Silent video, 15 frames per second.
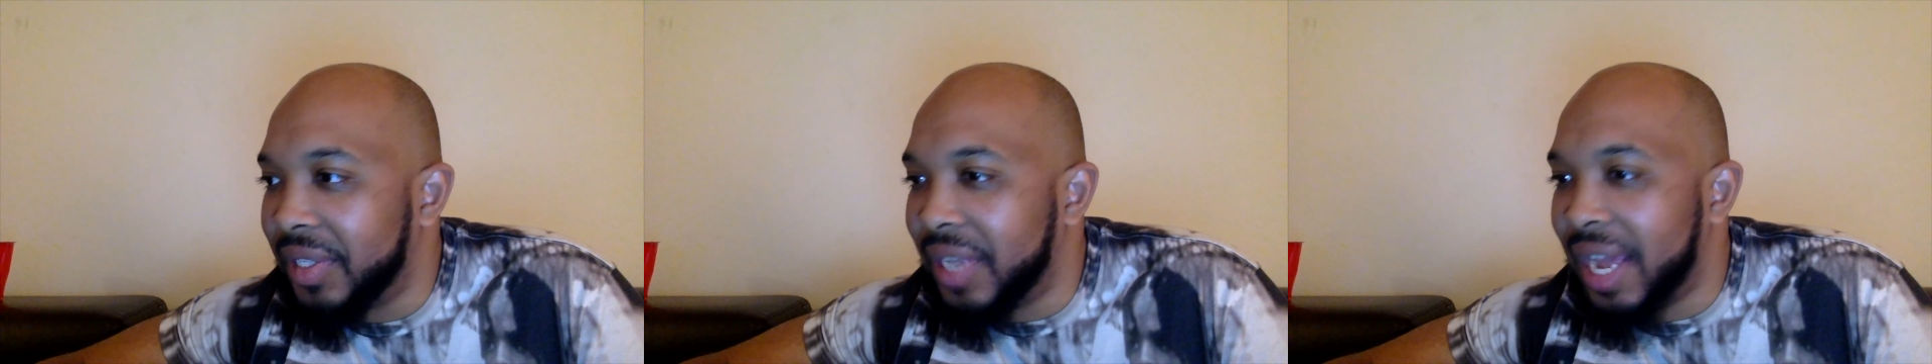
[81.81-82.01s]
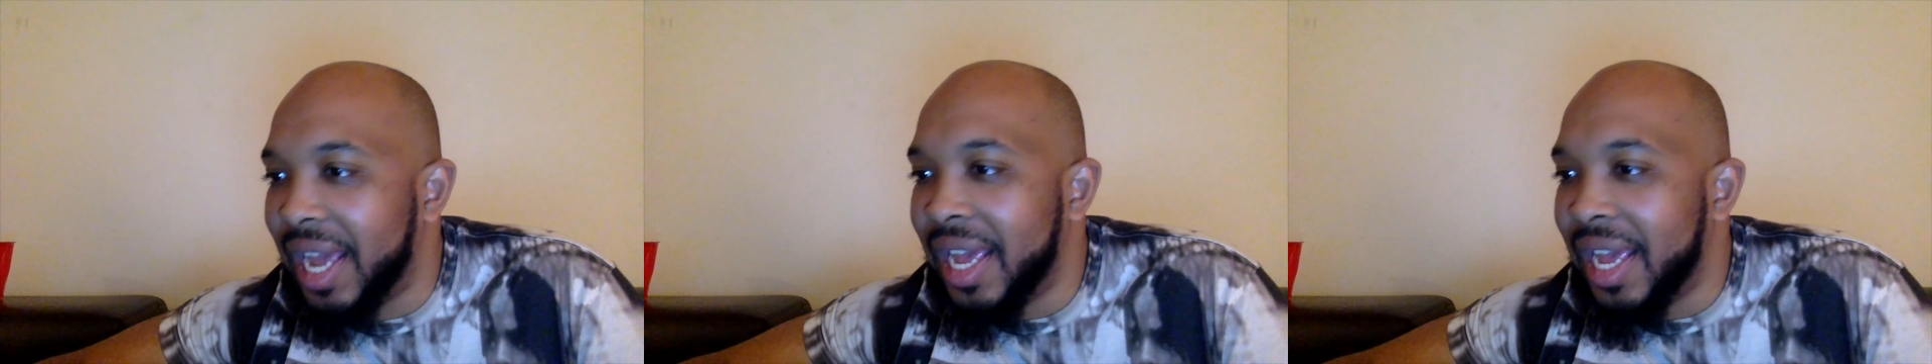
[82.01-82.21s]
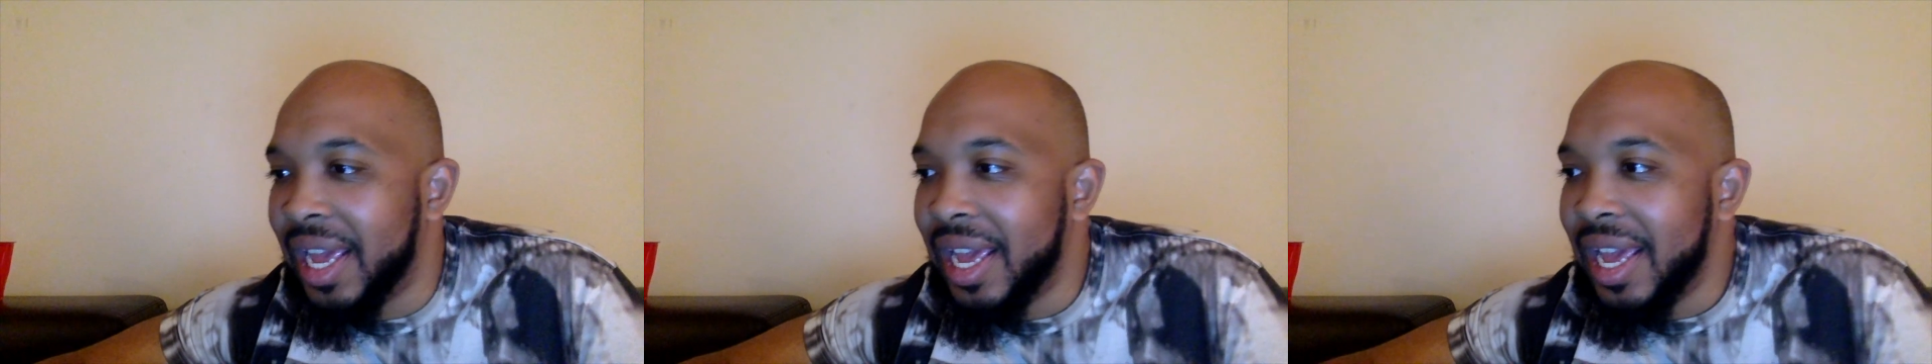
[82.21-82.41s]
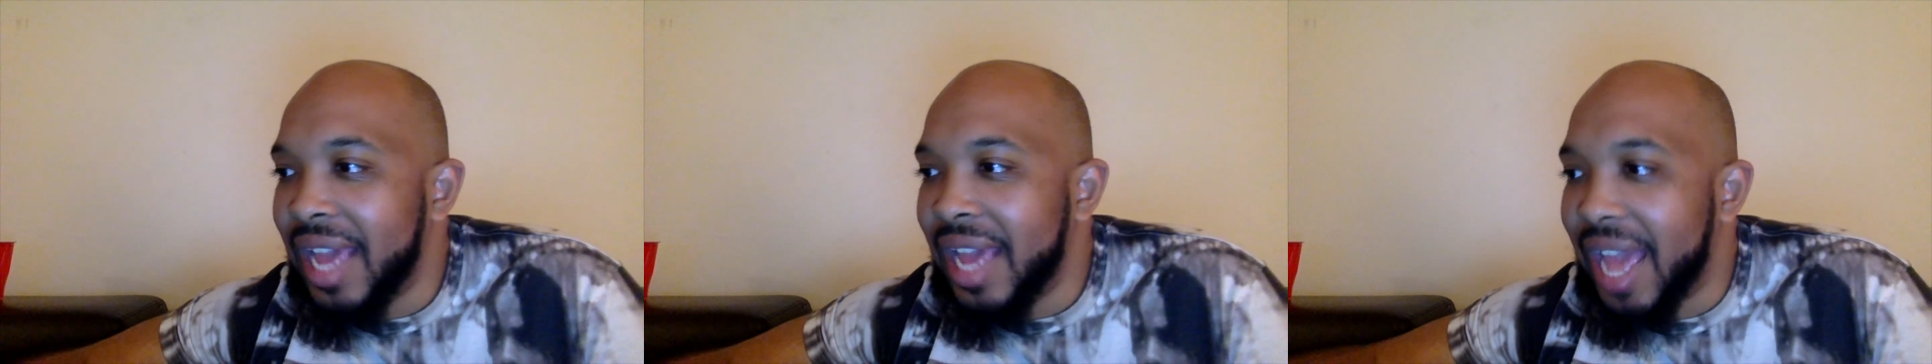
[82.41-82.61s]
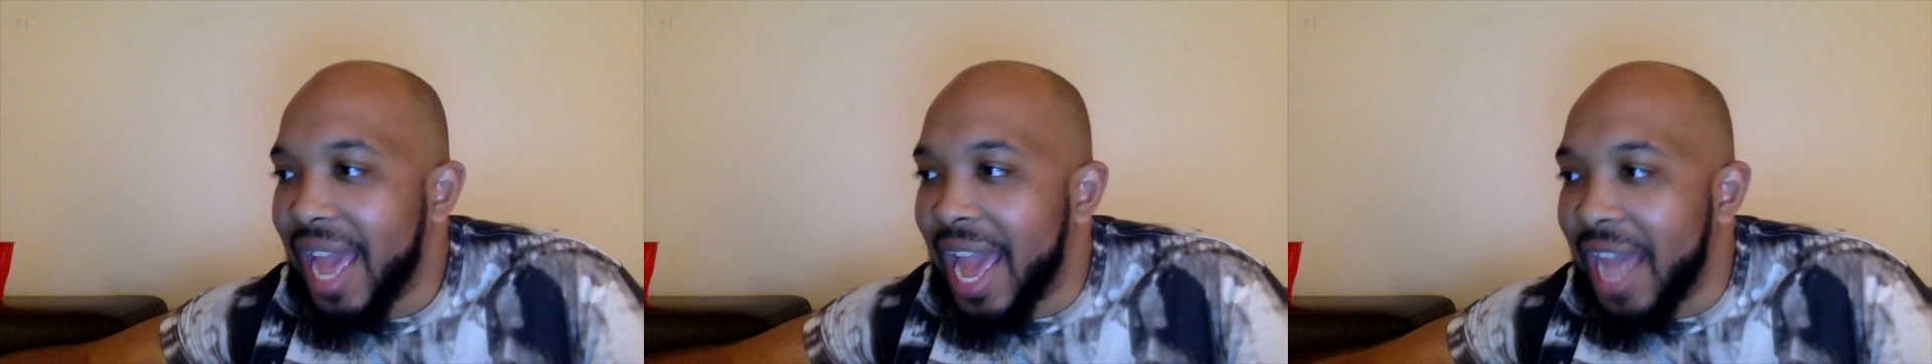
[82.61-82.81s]
that
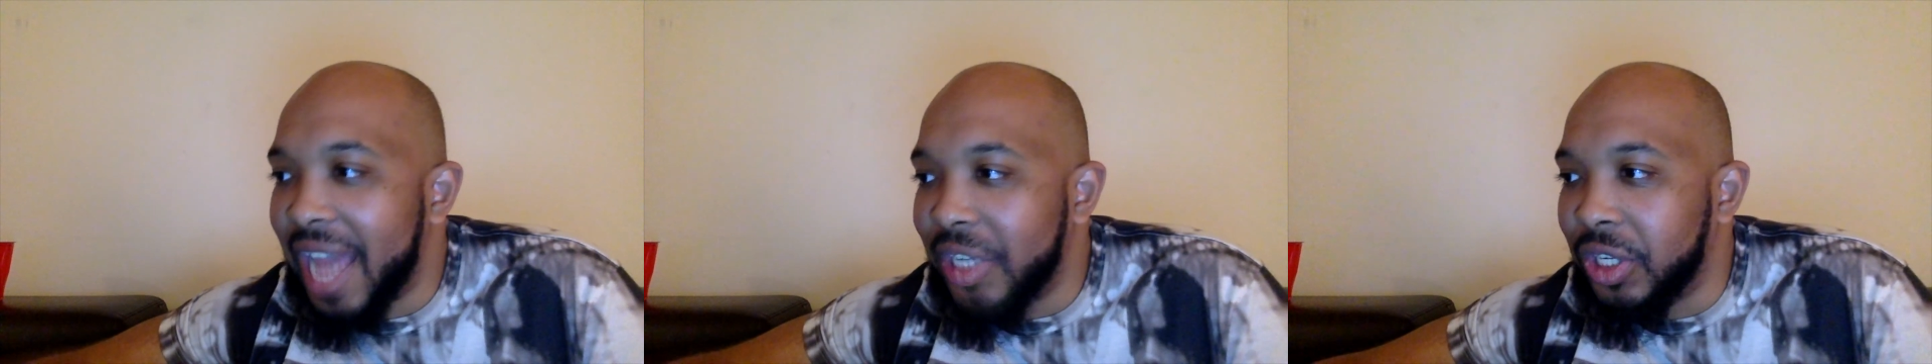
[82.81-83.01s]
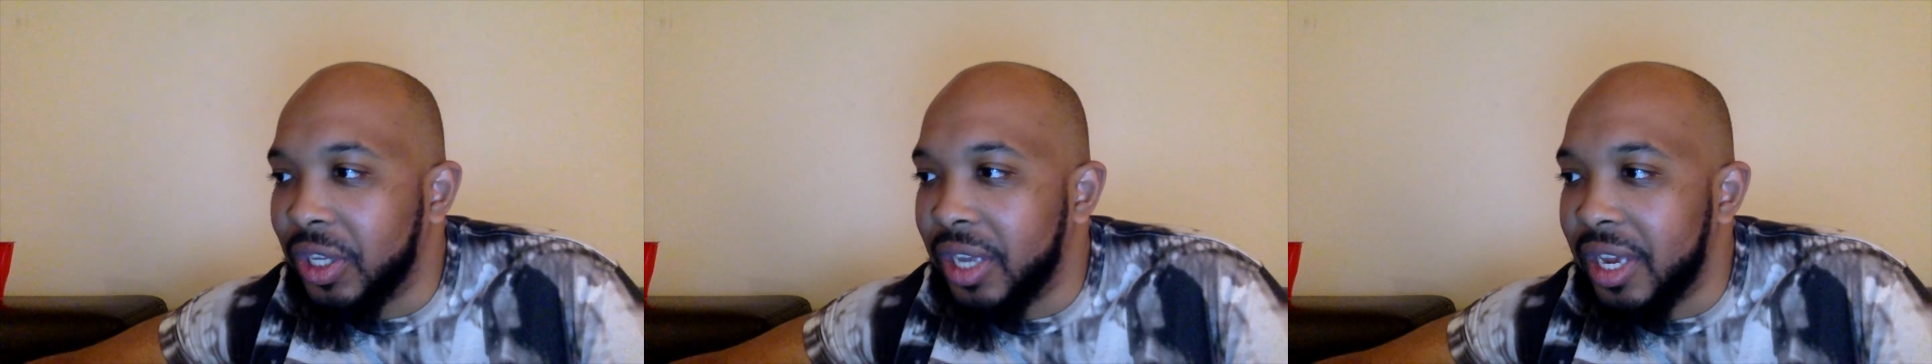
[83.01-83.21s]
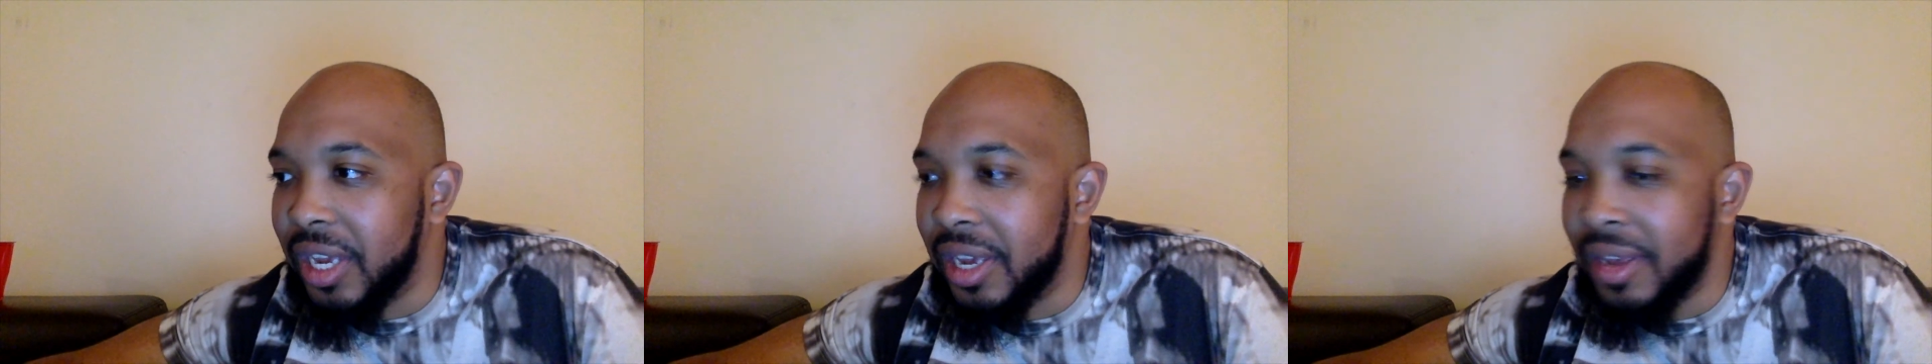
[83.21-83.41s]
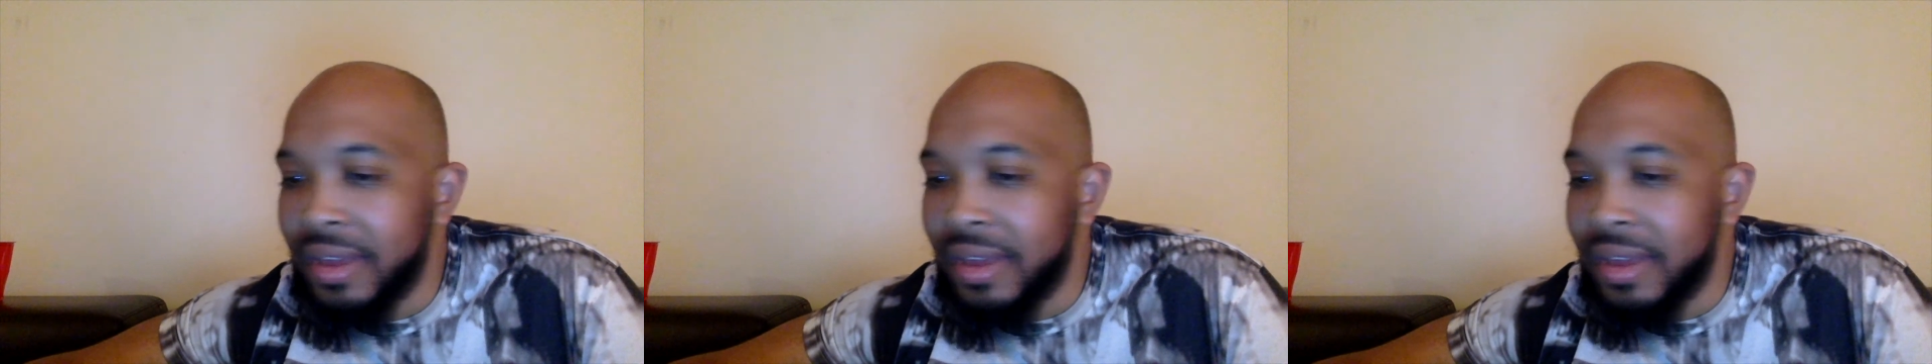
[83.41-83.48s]
actually